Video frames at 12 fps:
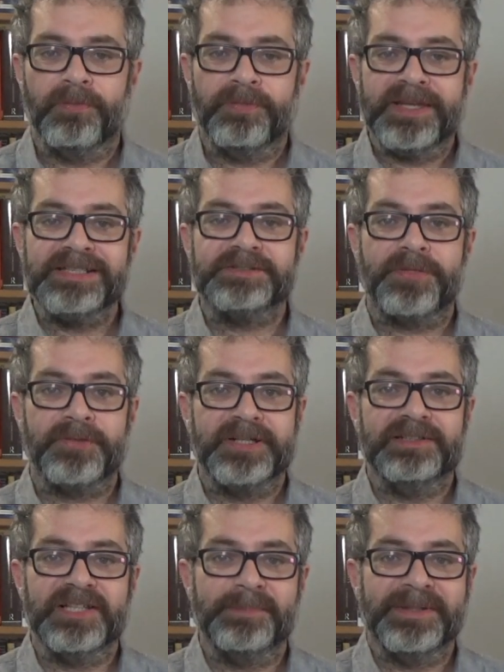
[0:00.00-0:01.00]
These
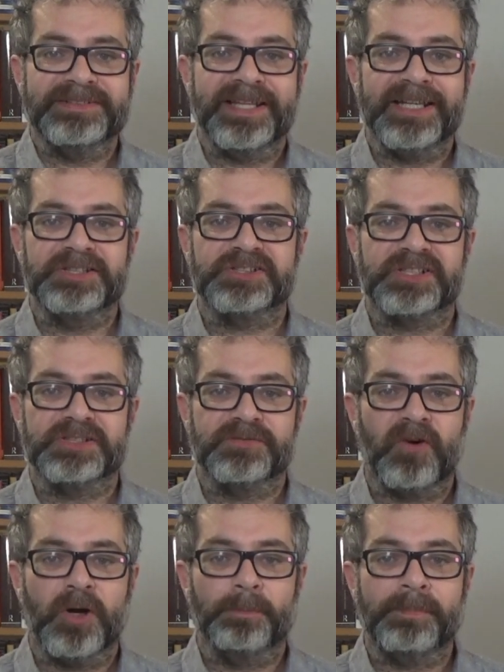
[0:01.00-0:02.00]
three limitations
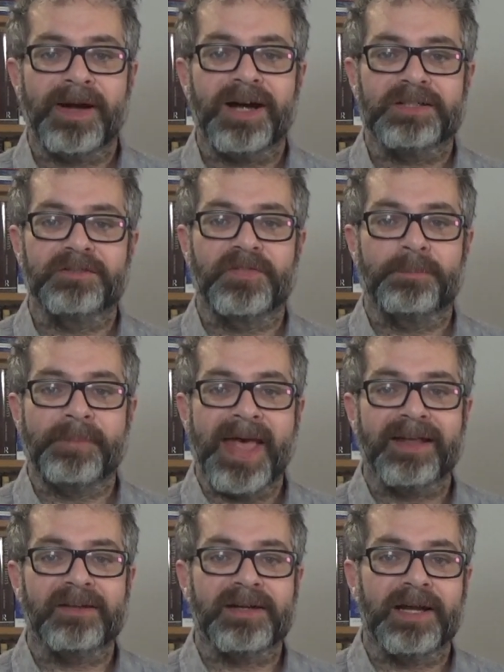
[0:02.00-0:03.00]
form part of the
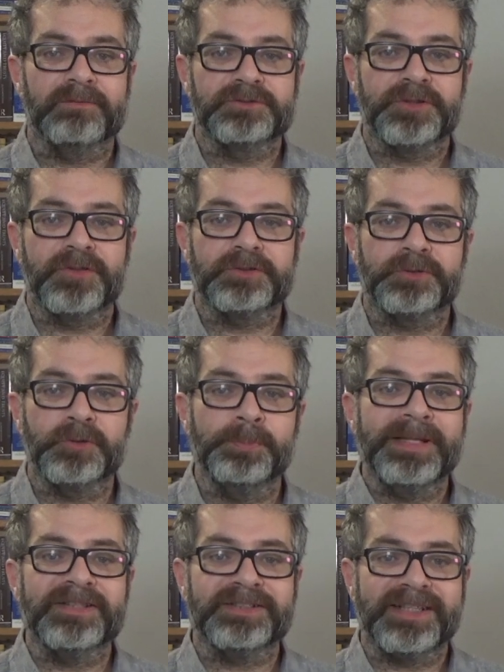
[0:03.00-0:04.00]
background to the two
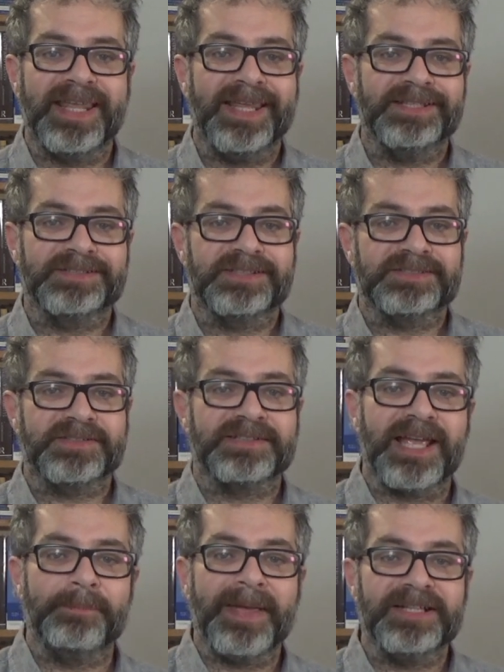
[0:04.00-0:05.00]
Miller cases
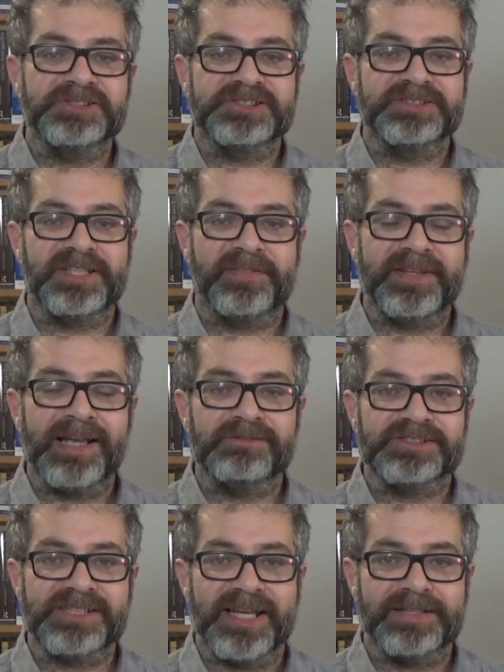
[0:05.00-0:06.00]
that I mentioned at the
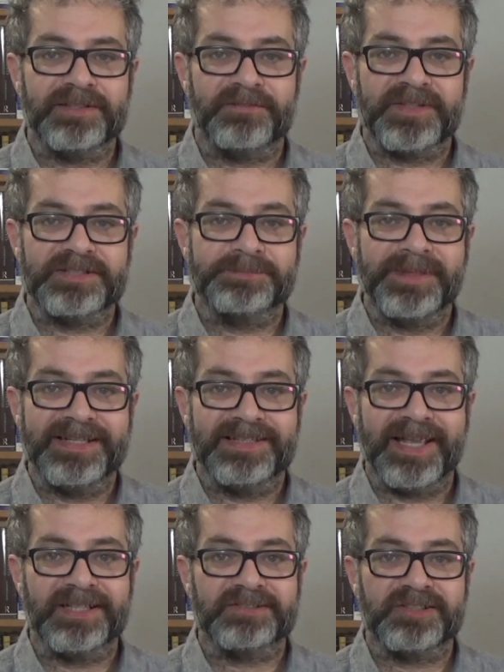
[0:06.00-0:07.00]
outset of this
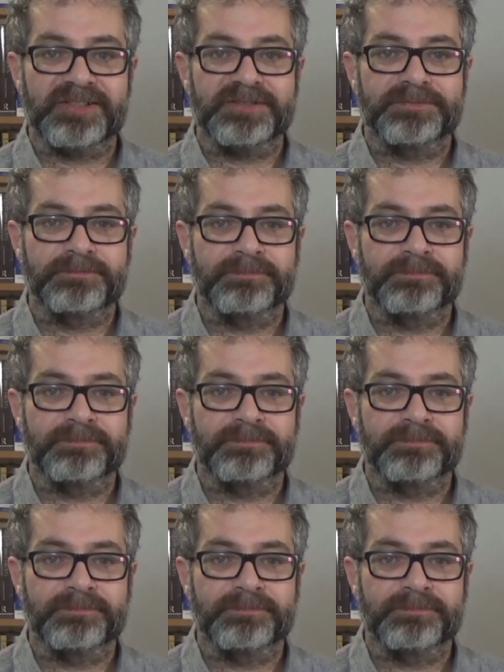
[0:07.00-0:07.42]
mini-lecture.